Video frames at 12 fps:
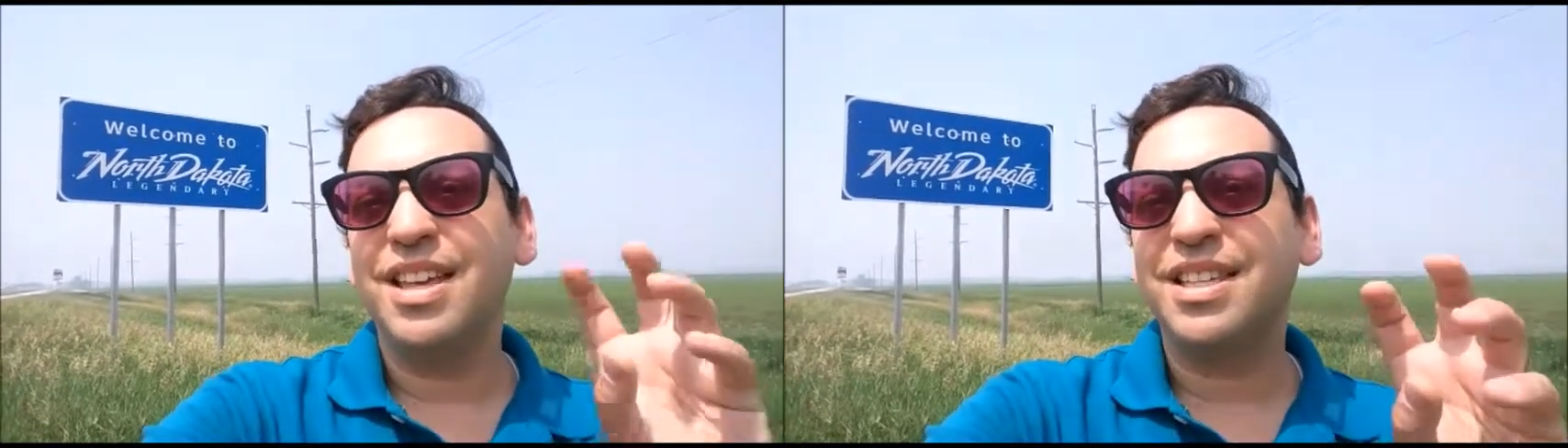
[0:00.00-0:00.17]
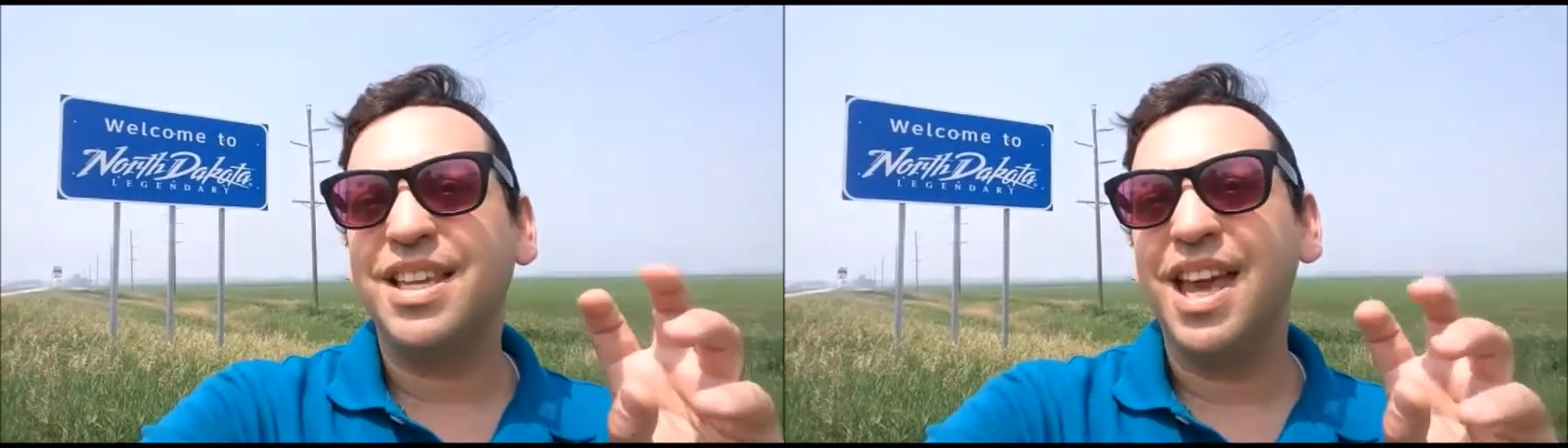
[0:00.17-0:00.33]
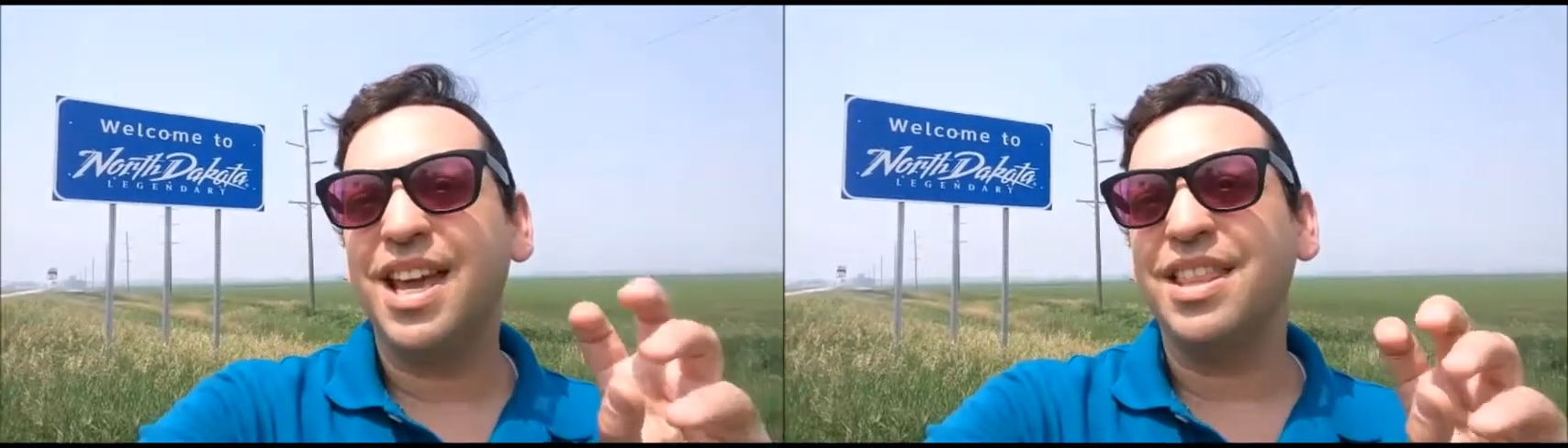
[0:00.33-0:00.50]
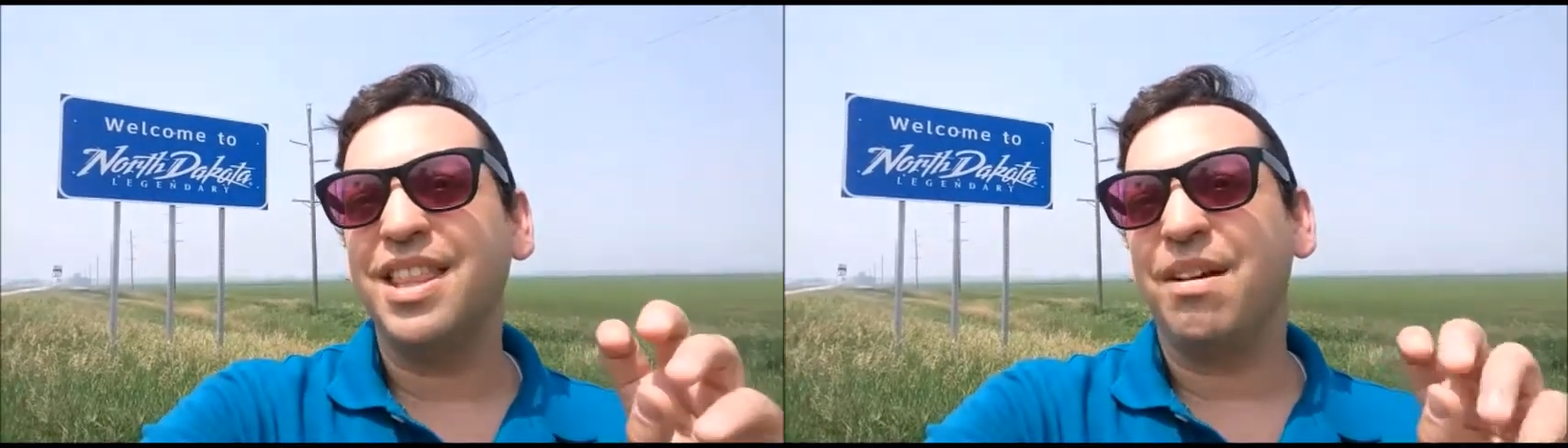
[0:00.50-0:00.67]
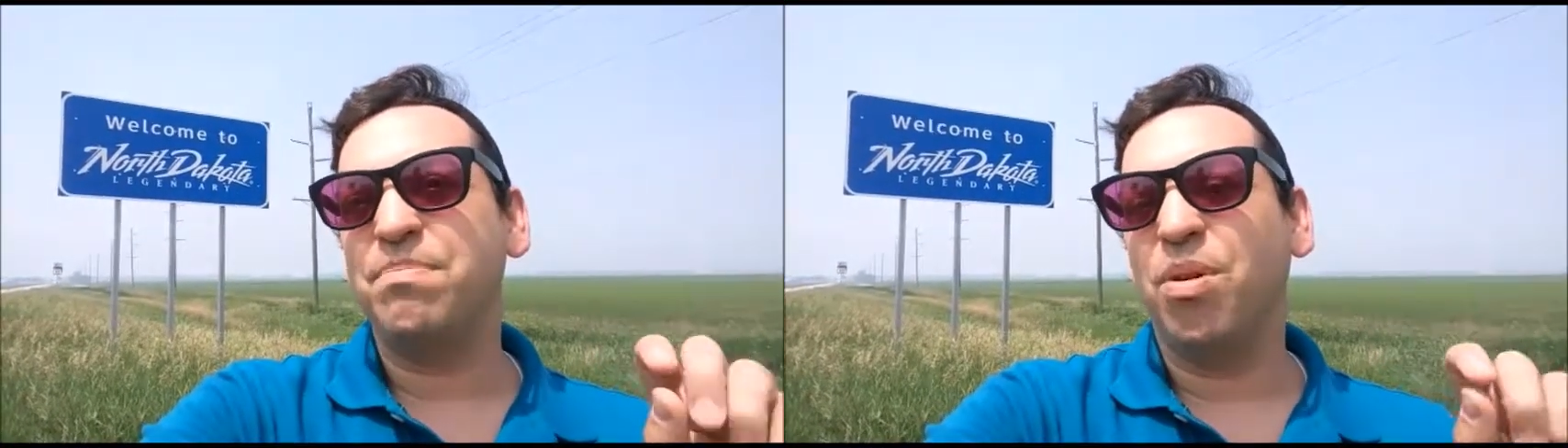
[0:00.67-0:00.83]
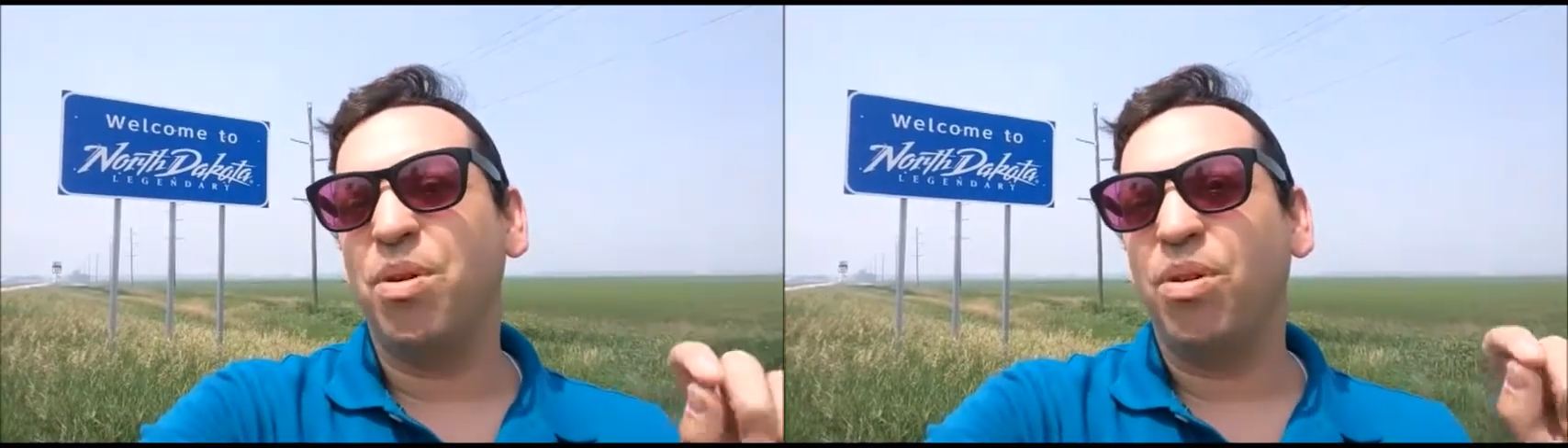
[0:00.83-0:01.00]
is taking
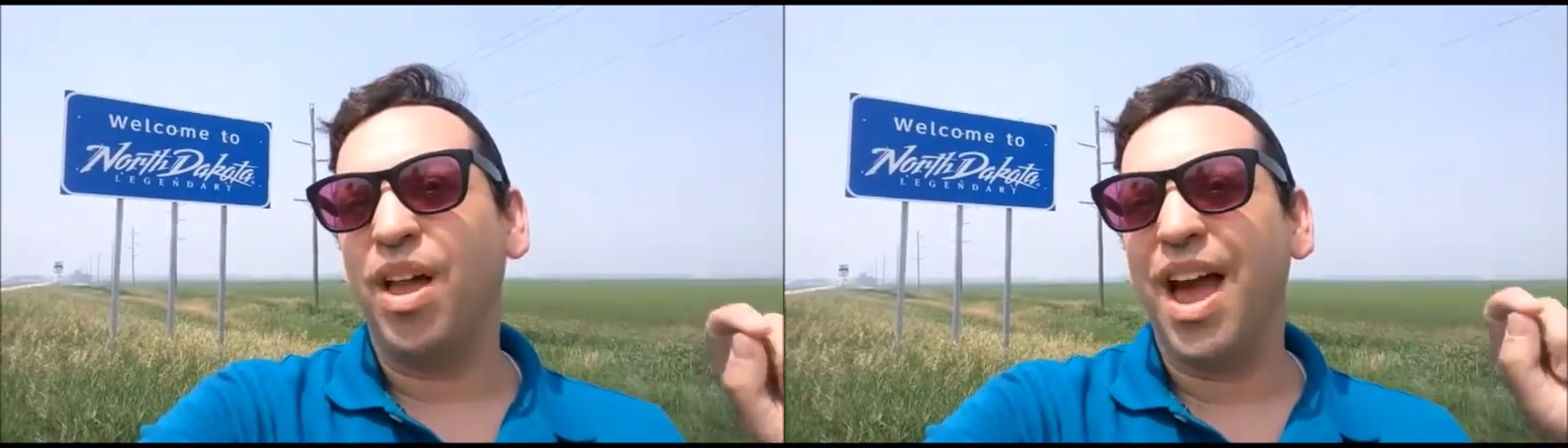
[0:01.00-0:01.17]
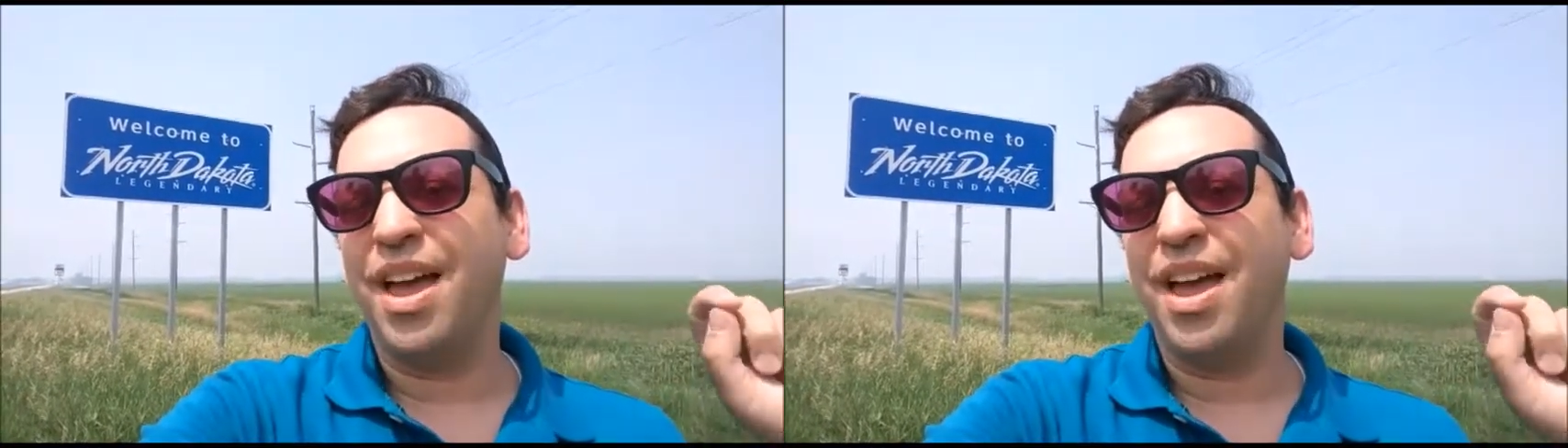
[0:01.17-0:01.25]
that bowl